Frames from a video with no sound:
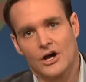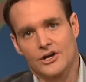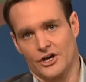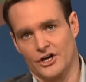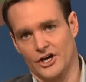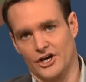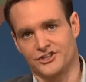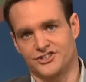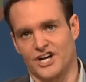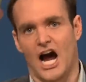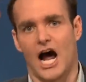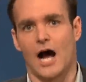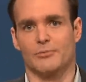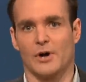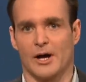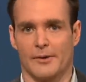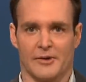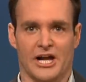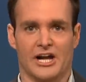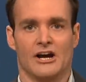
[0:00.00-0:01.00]
Good job,
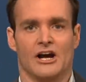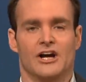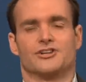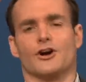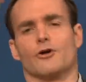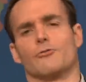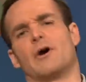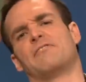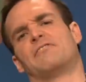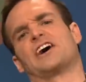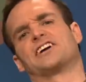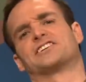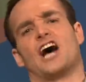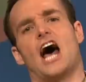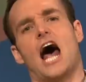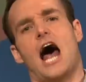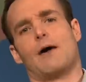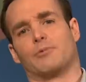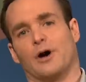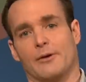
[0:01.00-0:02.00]
women. Terrific
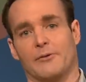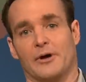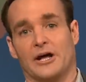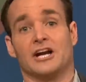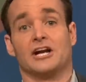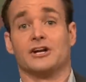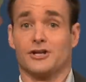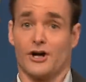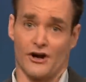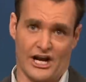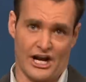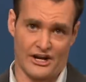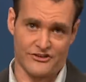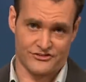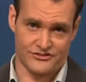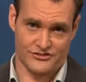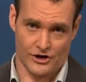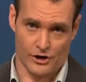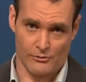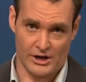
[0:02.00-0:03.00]
job, women. Your
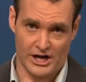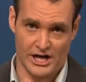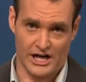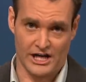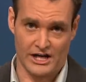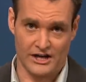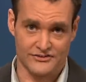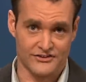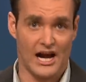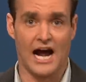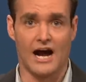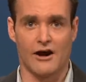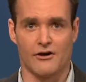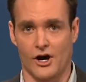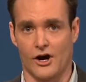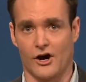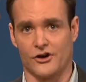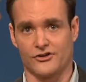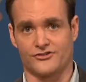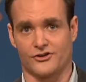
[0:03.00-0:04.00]
history is now
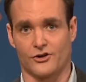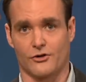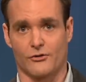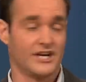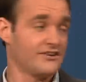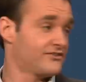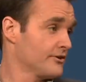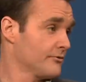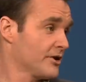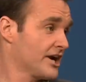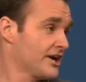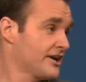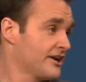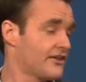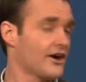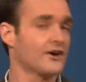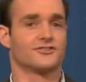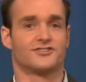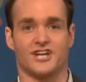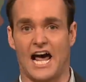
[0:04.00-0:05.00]
herstory. See what I did
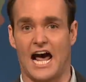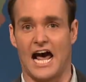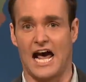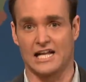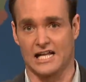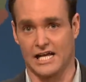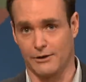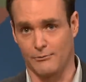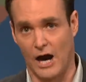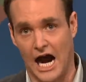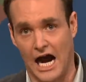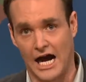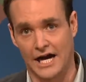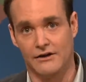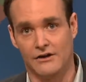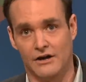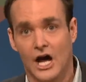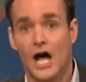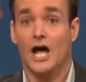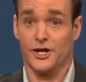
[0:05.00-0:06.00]
there? Sally Ride.
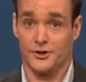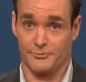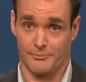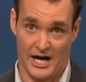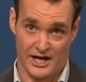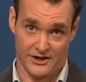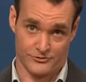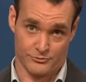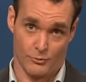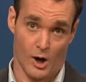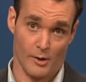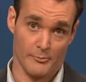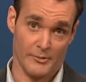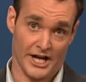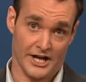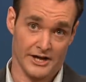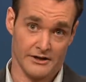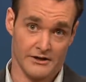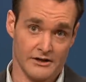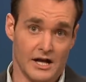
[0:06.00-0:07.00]
Space
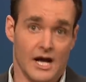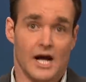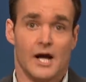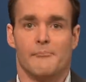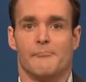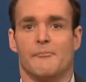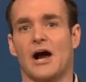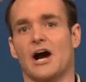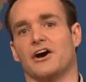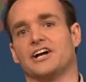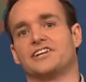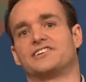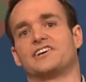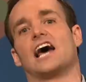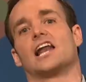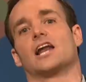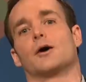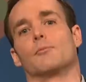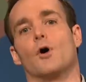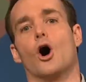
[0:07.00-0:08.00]
woman. Mary
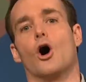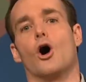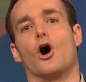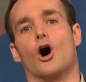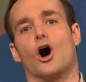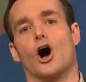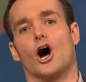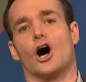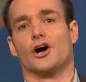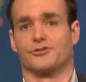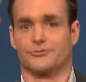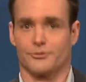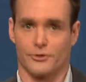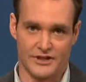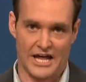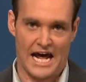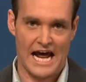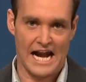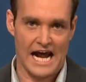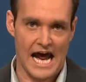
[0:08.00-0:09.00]
Tyler Moore threw
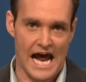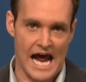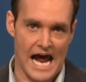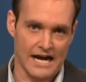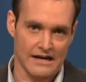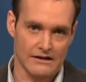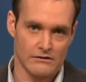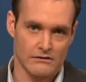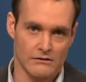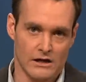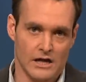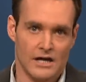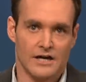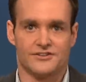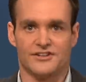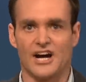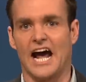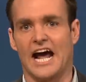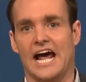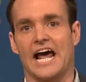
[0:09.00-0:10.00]
that hat.
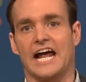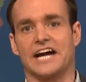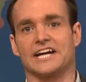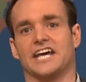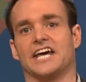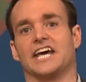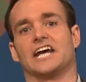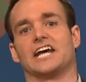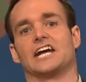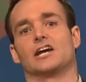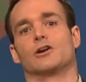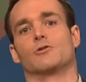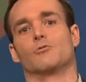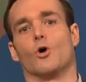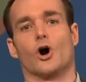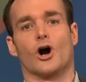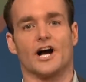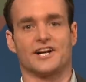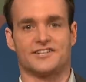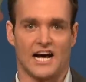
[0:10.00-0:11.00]
Diane Keaton
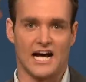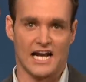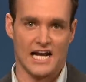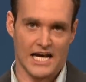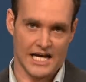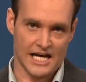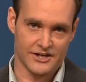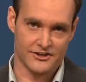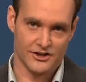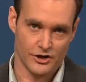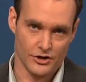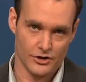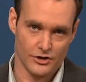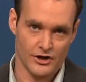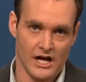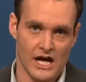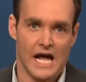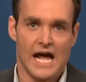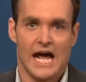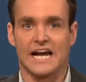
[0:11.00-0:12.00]
wore a tie like a dude.
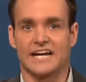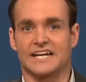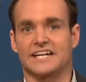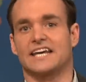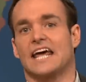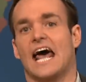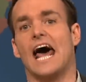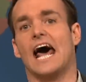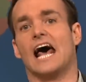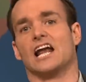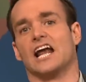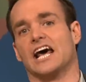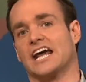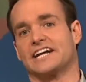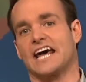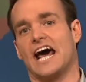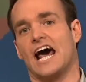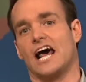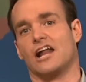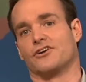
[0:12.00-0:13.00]
And Helen
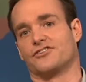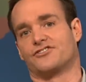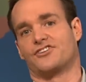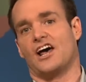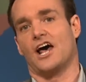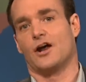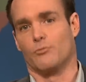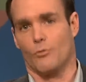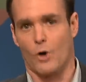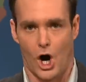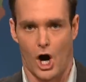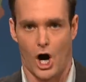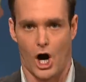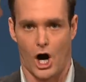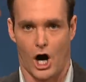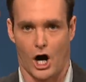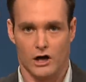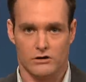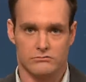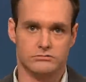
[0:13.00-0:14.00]
Keller said,
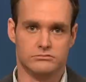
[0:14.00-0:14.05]
wah.